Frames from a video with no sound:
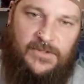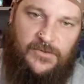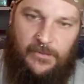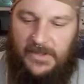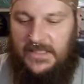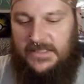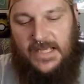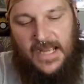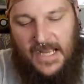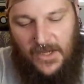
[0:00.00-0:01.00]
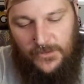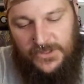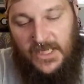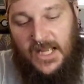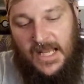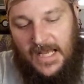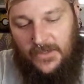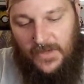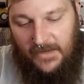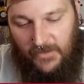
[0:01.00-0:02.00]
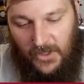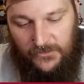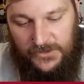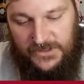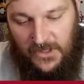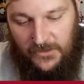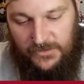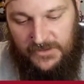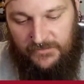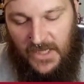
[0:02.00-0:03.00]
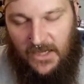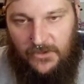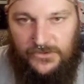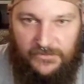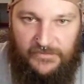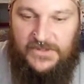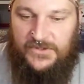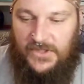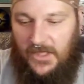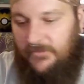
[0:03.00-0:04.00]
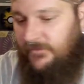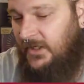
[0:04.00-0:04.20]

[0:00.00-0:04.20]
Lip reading: it to me at the house. I don't have hundreds and hundreds of dollars of this stuff.